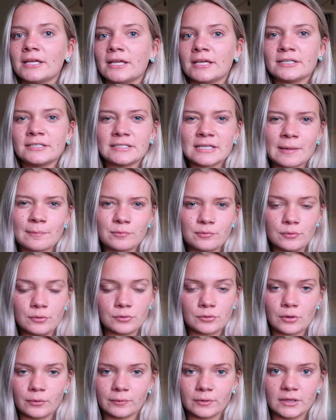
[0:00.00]
in depth
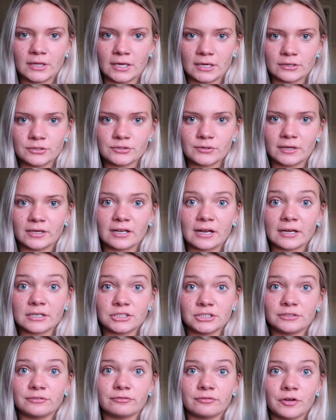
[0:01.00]
with no one there so I could
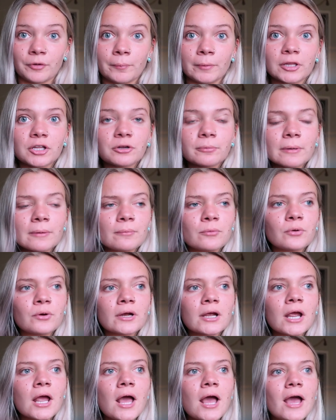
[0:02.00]
actually film a little bit
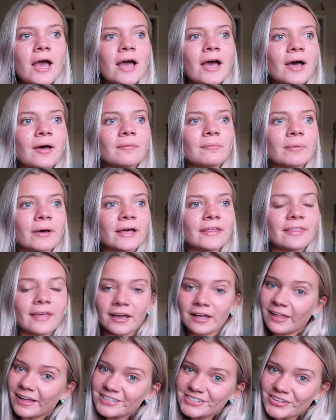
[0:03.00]
more. But
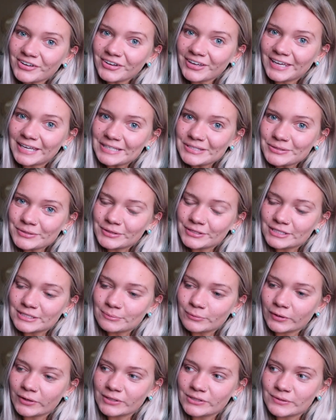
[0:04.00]
that class got canceled
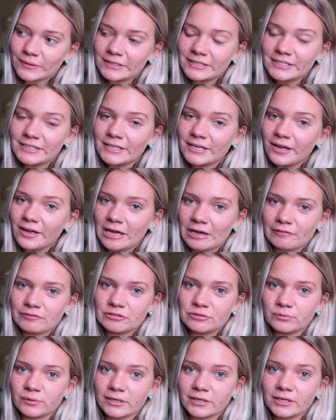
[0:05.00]
this morning so I did not have
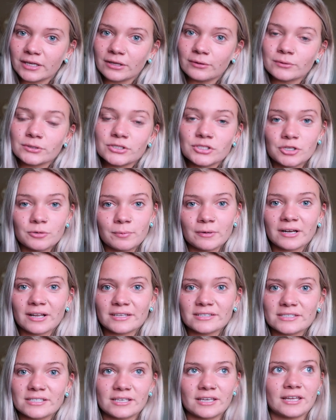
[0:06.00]
to work. It was super
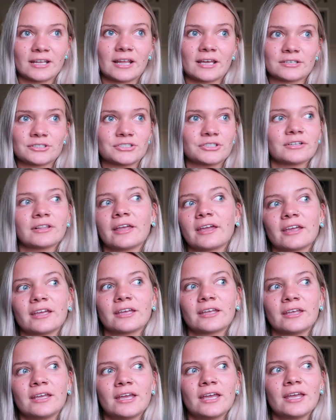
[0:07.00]
nice to get an extra
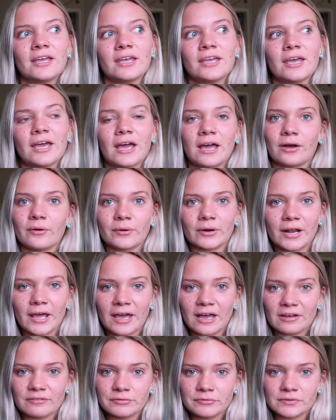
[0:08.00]
like hour and a
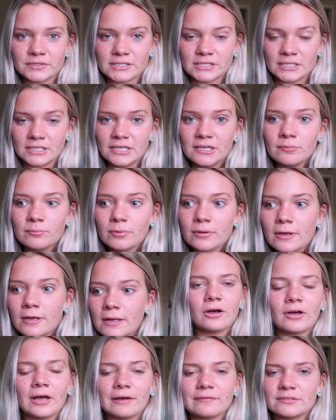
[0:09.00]
half of sleep.
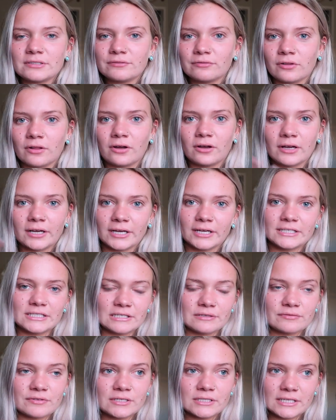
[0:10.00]
I'll have to vlog a
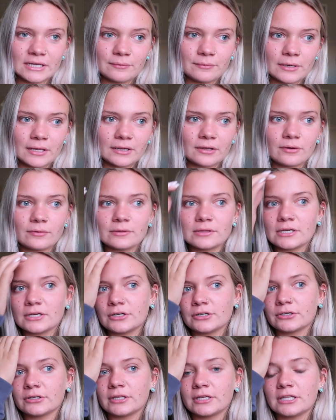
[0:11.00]
different day when I go in there
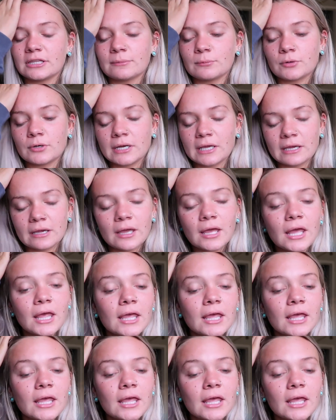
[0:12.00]
early in the morning.